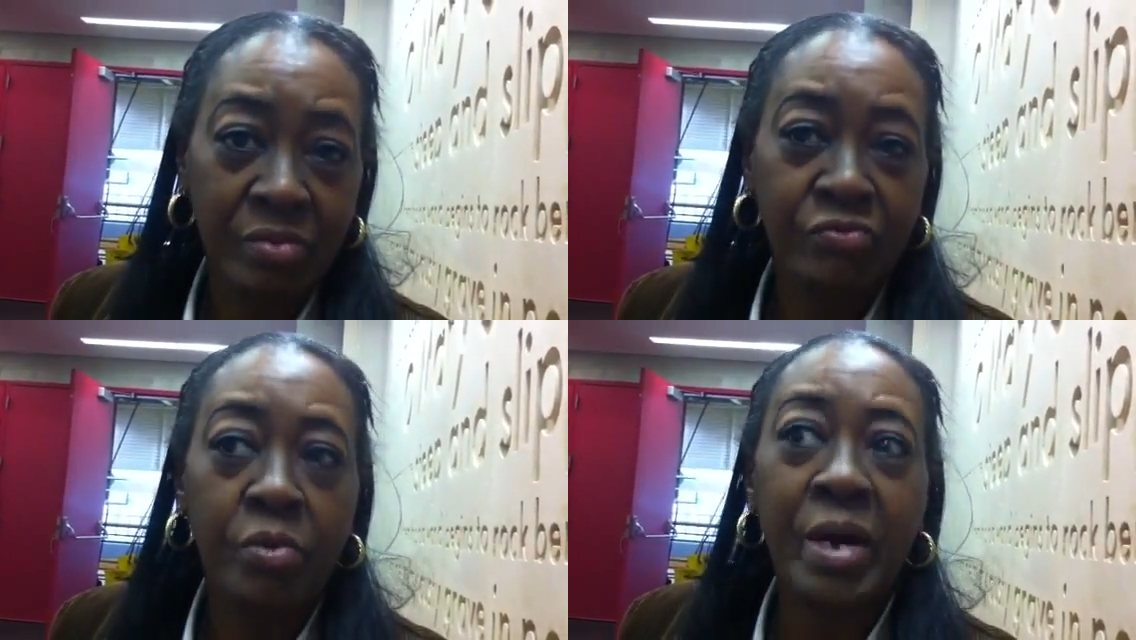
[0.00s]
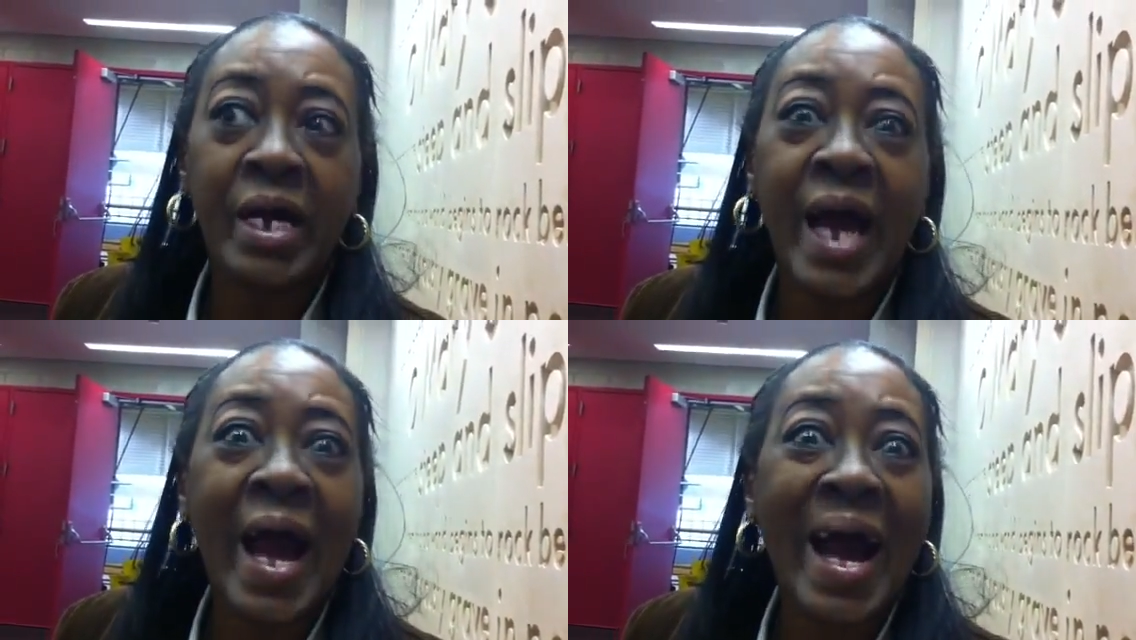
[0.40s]
for
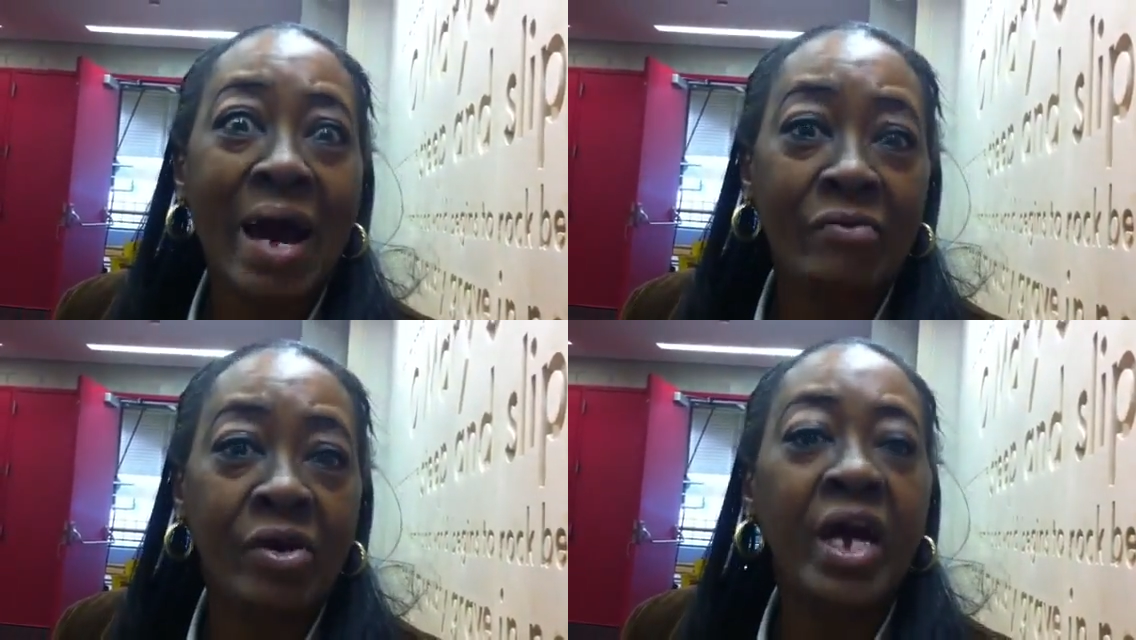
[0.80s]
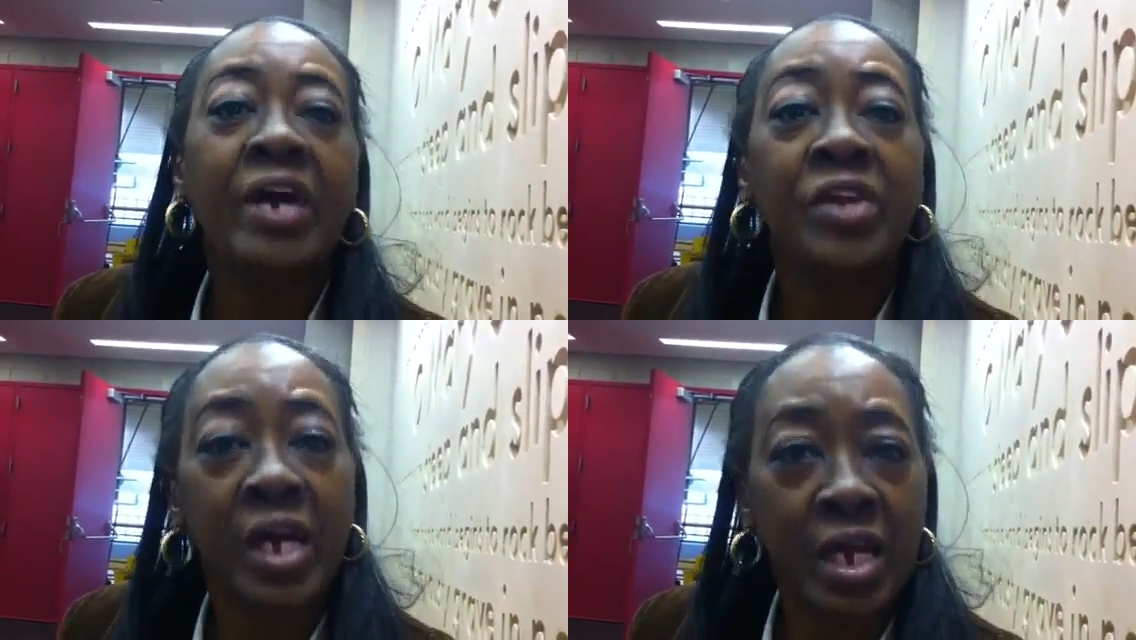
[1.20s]
about an hour
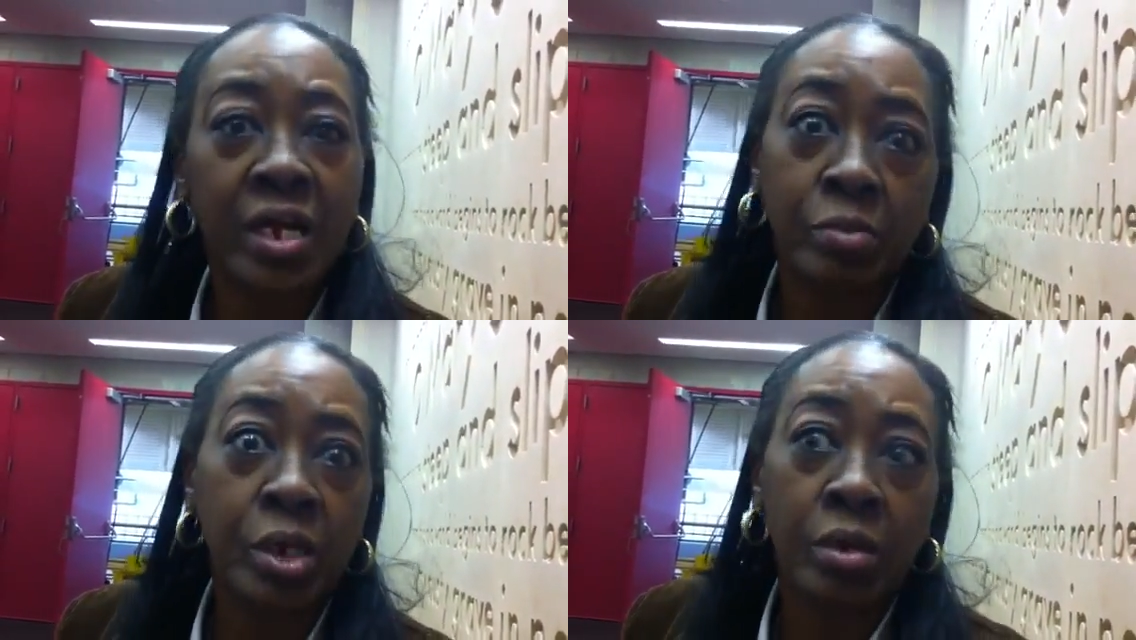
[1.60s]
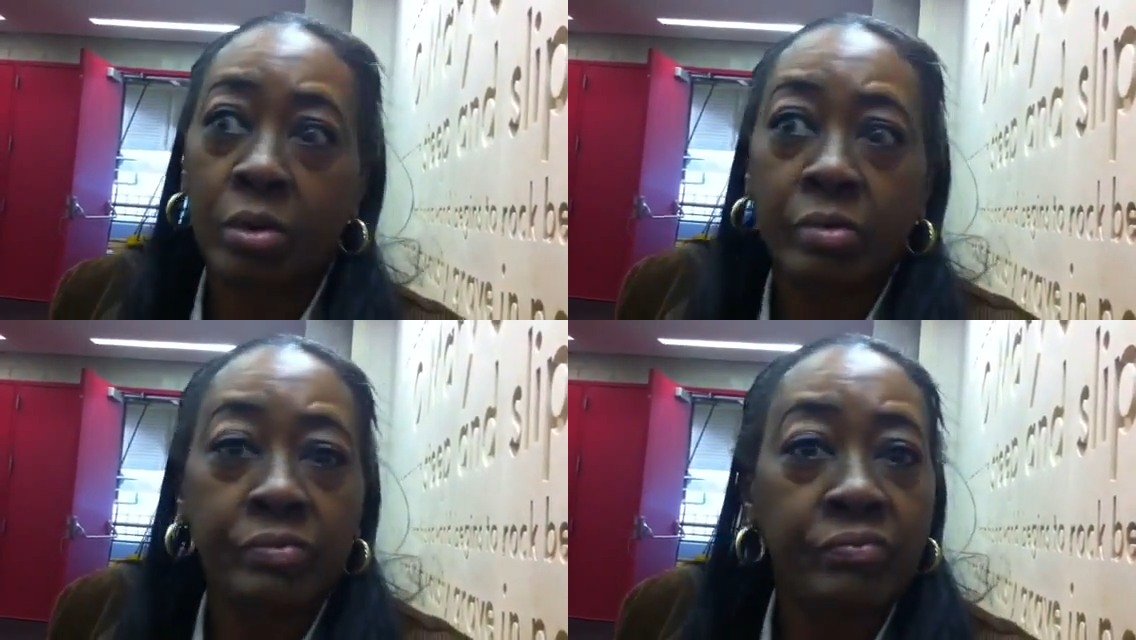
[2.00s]
and then let him go.